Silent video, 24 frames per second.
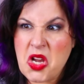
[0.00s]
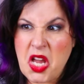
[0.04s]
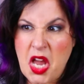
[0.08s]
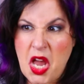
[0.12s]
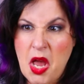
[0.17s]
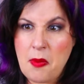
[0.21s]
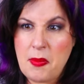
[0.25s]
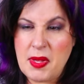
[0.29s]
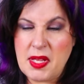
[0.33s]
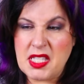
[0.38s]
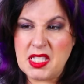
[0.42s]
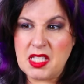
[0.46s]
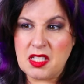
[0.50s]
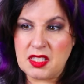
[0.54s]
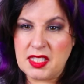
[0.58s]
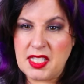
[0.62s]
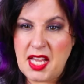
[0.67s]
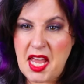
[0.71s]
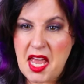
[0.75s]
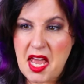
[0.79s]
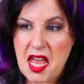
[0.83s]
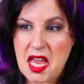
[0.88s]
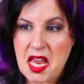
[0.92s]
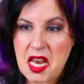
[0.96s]
A
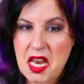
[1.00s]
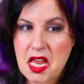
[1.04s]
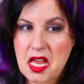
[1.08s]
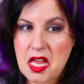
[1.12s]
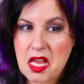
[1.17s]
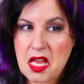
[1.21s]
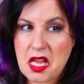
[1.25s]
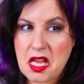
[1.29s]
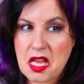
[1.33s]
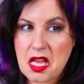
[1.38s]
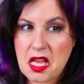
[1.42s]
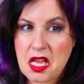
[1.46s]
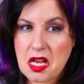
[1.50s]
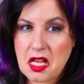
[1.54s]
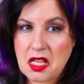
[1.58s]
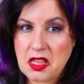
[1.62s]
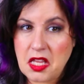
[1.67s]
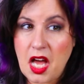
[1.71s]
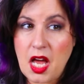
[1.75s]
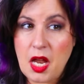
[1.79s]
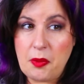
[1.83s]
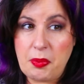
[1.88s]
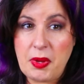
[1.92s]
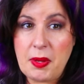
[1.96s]

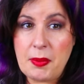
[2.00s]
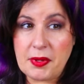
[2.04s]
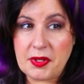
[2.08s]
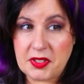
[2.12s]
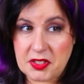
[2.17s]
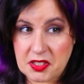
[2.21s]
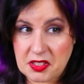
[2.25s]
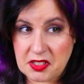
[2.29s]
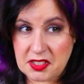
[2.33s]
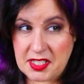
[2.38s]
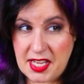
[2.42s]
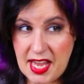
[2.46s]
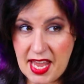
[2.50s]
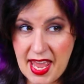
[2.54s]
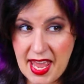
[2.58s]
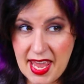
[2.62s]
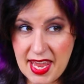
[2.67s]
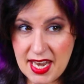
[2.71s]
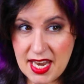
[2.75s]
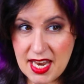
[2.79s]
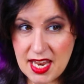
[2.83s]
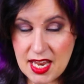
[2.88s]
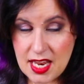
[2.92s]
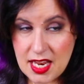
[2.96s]
lot of people are still
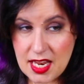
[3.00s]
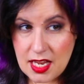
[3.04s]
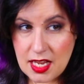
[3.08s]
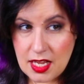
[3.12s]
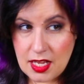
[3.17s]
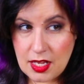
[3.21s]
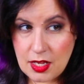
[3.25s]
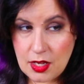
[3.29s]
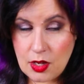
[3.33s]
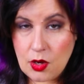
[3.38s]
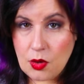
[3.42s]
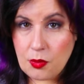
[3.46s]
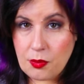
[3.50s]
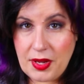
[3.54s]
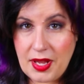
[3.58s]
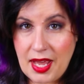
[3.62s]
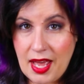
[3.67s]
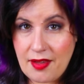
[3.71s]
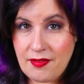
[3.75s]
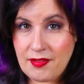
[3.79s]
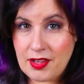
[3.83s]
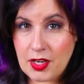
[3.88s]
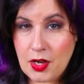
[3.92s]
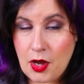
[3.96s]
dead. We
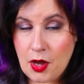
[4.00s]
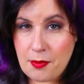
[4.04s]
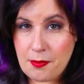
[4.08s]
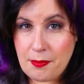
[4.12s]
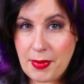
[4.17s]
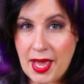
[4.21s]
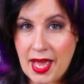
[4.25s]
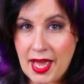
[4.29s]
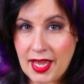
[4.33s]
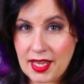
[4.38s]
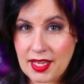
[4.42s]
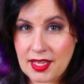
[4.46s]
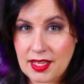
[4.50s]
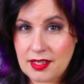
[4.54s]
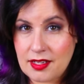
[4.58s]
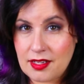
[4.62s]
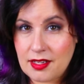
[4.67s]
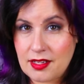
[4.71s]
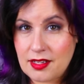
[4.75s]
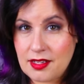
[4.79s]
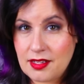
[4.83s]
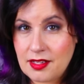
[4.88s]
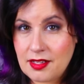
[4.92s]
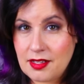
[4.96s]
haven't gone back
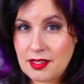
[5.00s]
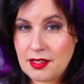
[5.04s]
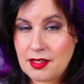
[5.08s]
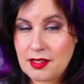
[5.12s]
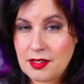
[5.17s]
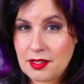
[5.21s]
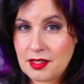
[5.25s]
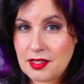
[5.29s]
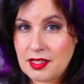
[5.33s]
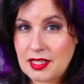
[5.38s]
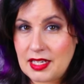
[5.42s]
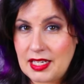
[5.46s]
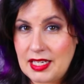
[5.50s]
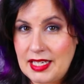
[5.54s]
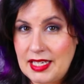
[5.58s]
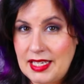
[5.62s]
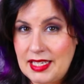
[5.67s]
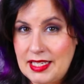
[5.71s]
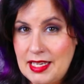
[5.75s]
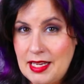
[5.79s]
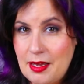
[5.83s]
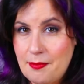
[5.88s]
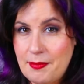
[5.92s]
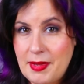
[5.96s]
and
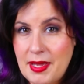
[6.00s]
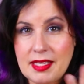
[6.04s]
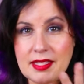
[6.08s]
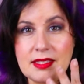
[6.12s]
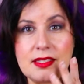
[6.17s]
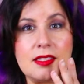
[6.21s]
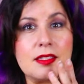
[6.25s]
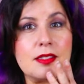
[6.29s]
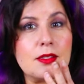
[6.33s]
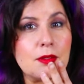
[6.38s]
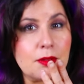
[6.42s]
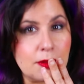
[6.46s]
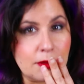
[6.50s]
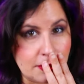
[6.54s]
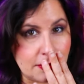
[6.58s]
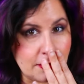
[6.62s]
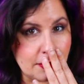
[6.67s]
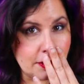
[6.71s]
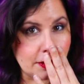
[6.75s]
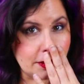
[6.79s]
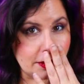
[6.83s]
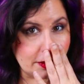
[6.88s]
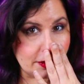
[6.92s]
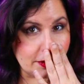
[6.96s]
cleaned up messes.
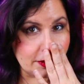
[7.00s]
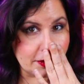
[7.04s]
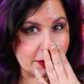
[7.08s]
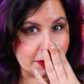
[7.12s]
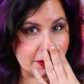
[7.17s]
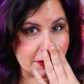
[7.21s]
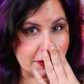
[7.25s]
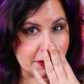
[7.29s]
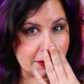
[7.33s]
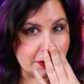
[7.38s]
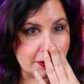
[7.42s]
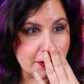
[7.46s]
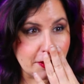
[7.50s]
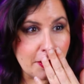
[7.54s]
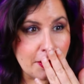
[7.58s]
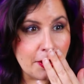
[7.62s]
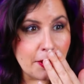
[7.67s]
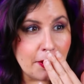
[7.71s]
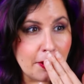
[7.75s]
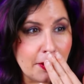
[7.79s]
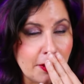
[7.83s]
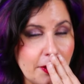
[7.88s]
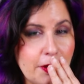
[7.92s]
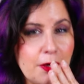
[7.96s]
Yeah,
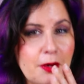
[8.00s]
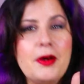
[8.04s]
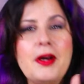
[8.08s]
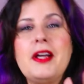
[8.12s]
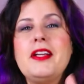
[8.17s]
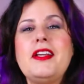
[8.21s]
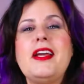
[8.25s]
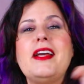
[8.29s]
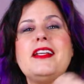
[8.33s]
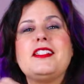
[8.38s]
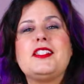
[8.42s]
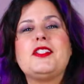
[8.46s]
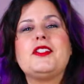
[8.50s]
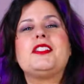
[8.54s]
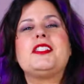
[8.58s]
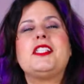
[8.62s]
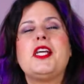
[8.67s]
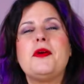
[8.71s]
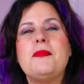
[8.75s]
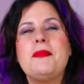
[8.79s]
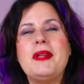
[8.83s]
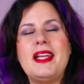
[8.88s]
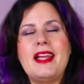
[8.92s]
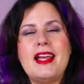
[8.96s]
so
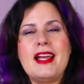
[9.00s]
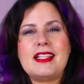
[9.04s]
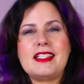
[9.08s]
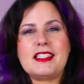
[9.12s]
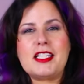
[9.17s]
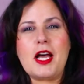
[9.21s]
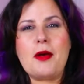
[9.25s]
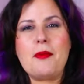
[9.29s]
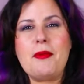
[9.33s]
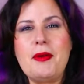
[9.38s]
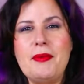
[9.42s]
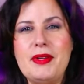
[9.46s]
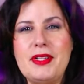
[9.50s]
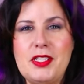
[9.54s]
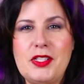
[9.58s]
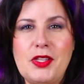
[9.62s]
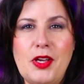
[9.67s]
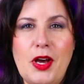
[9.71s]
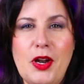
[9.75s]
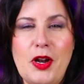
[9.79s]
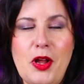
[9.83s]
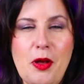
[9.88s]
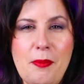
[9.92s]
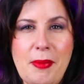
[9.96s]
tell me what you
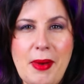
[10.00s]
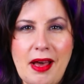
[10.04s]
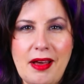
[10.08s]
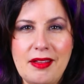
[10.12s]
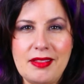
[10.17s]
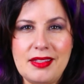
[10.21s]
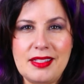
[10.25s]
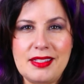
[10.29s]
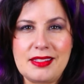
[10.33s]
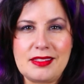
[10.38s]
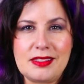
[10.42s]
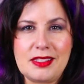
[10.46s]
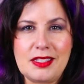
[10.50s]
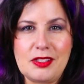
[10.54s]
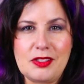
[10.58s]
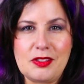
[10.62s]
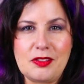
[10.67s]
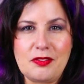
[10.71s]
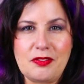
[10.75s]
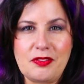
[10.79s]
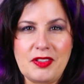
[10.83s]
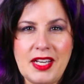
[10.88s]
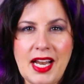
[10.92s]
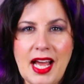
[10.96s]
thought about this
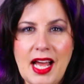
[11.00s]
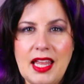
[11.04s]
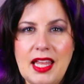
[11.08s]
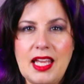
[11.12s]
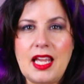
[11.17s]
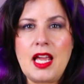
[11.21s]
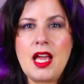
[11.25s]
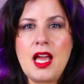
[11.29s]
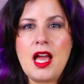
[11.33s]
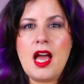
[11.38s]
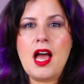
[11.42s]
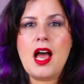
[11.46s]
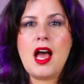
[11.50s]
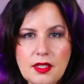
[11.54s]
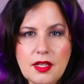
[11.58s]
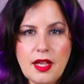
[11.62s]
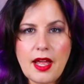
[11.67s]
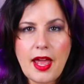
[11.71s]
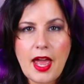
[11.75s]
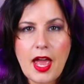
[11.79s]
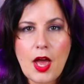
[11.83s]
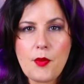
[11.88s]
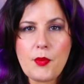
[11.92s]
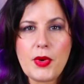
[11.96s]
season finale
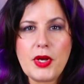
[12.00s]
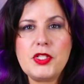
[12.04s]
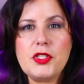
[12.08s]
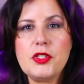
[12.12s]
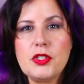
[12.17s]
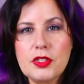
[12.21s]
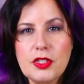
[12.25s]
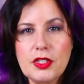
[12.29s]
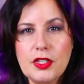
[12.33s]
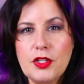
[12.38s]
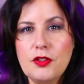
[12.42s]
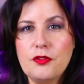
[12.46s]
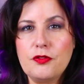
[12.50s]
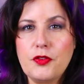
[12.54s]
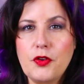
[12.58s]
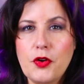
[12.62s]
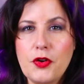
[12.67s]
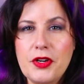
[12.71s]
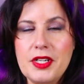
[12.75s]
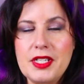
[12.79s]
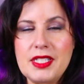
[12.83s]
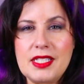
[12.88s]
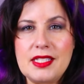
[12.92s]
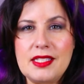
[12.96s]
and what you're looking
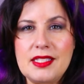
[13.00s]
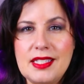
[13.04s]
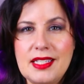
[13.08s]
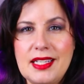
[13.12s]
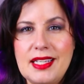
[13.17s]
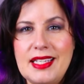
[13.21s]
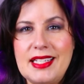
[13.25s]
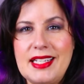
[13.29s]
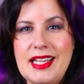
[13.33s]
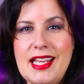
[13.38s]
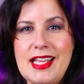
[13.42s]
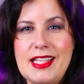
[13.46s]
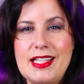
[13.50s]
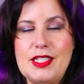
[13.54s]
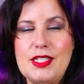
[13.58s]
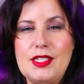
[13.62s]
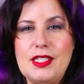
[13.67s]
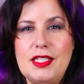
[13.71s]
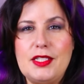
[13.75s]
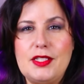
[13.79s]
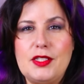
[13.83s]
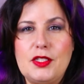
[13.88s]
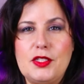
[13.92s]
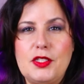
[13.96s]
forward to seeing in
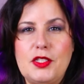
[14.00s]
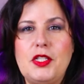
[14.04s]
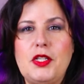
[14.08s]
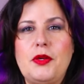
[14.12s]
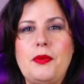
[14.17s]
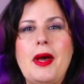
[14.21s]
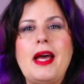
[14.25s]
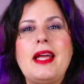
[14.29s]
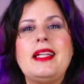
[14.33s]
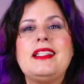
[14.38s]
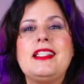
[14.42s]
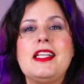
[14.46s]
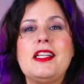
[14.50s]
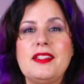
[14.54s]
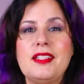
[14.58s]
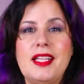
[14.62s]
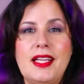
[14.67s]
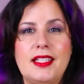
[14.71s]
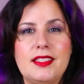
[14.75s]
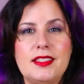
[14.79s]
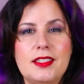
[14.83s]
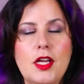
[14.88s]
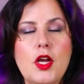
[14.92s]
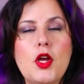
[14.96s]
season 2. Until
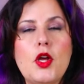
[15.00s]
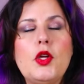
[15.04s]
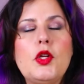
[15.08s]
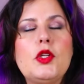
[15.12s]
then,